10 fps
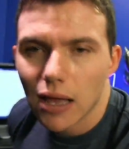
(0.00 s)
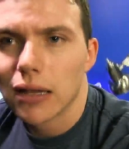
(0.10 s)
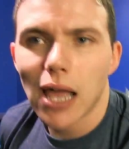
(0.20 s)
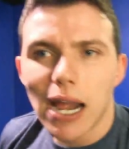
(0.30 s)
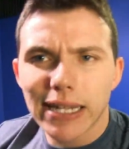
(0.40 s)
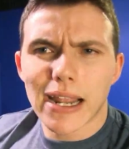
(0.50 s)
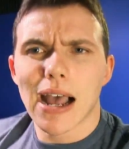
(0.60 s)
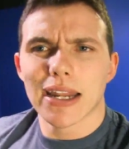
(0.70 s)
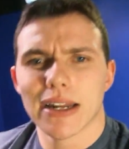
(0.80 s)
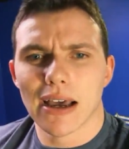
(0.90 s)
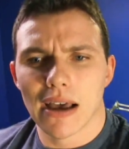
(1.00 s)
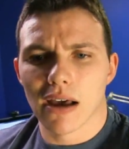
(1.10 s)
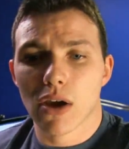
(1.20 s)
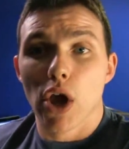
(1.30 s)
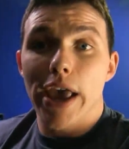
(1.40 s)

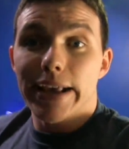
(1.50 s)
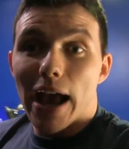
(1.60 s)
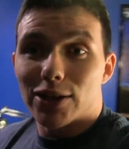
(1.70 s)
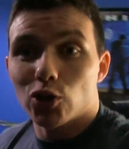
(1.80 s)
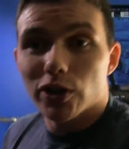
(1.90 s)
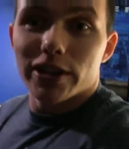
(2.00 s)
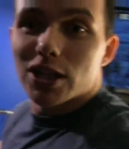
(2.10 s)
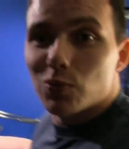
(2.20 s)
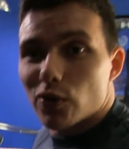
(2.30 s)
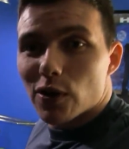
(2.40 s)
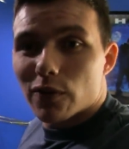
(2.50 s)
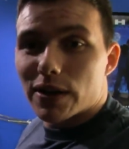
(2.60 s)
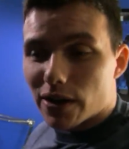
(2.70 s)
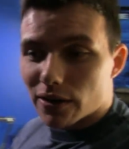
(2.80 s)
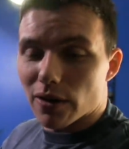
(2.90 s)
La-di-da-di-da. Hey guys, look at this movie over
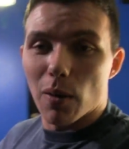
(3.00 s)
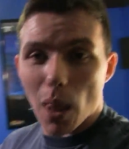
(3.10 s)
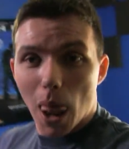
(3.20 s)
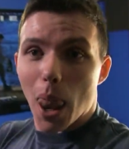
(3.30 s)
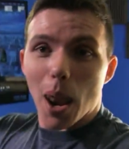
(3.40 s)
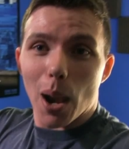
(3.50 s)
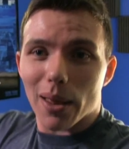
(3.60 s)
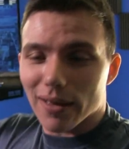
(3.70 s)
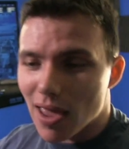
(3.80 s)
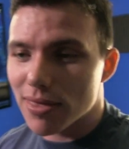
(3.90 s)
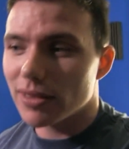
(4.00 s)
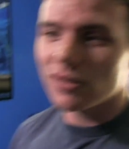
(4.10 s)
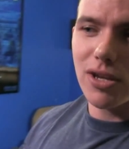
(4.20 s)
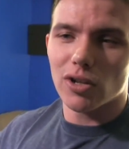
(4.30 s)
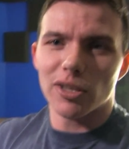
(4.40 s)
here. And
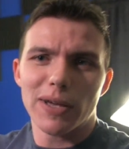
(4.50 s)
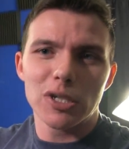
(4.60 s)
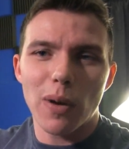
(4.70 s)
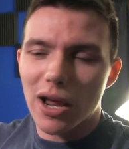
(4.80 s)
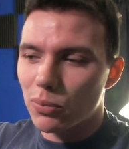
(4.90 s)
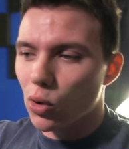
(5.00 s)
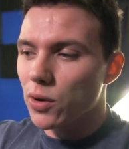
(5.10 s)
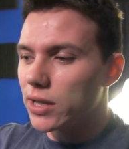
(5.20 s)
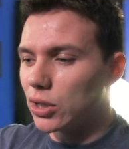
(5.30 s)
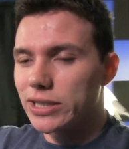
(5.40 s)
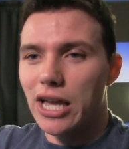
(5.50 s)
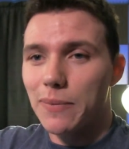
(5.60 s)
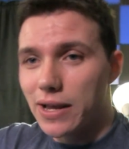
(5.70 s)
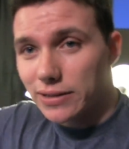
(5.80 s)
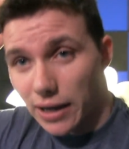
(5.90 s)
then, you know, the Best Buy employee looks at
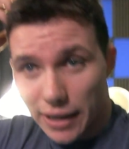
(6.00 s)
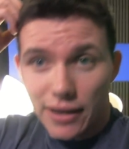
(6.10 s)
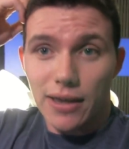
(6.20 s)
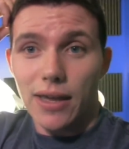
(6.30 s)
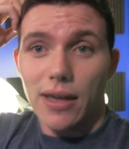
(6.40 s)
me. He's like,